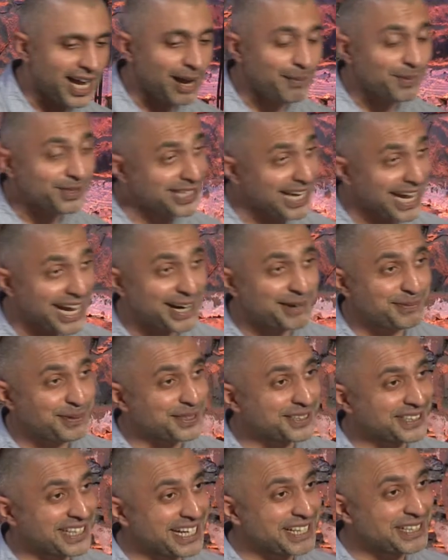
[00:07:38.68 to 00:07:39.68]
I'm a
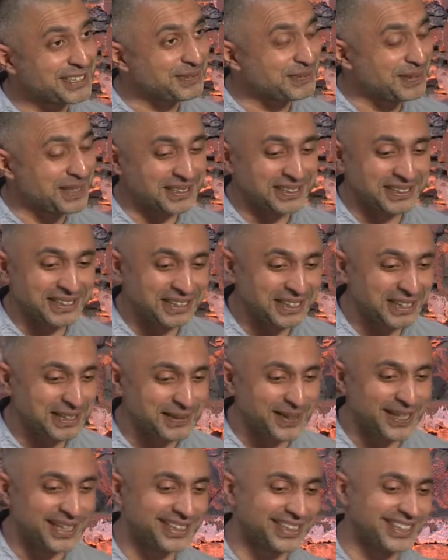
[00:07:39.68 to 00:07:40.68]
terrible salesman, you
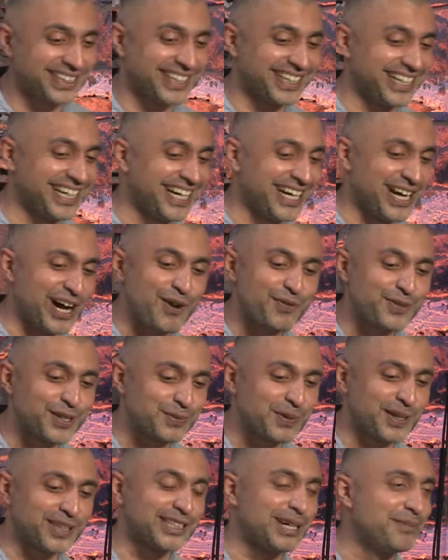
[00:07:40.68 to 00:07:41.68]
know, and uh,
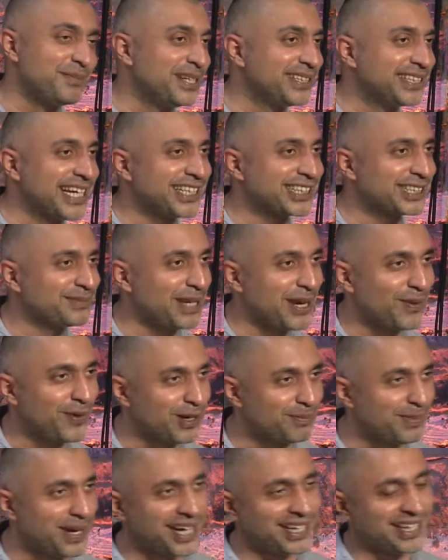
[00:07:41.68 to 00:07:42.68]
often when somebody says to me, I
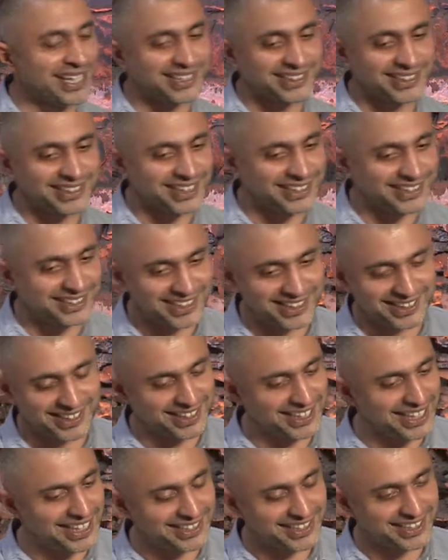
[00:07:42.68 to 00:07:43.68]
want to buy this, this, this,
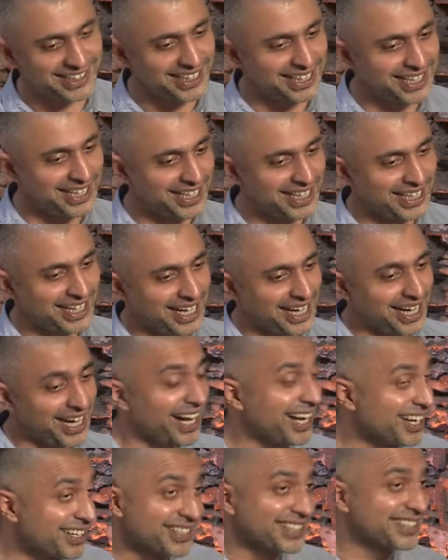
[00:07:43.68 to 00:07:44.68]
and this,
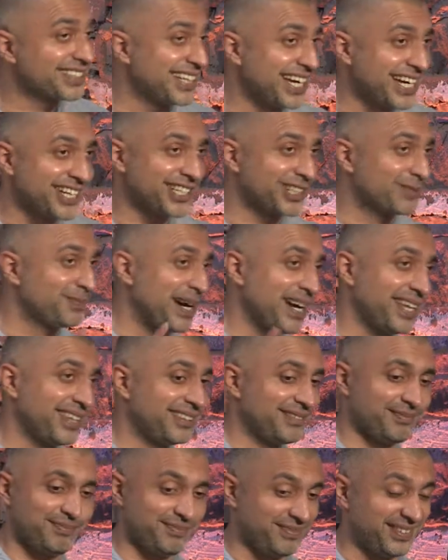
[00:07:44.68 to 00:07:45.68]
I'll just say, just buy
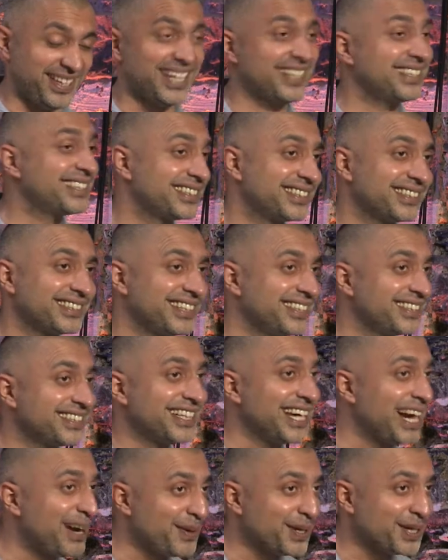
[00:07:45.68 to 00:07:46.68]
this and
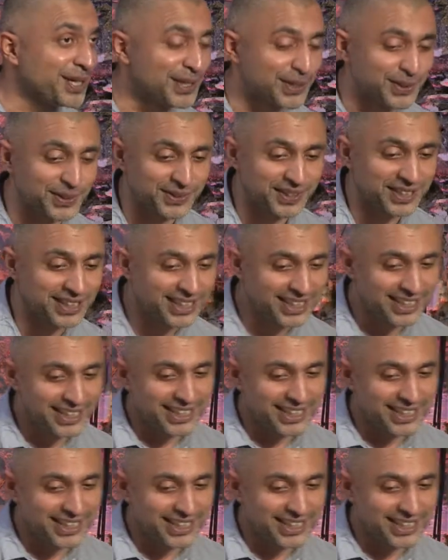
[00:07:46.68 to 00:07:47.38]
see how it goes.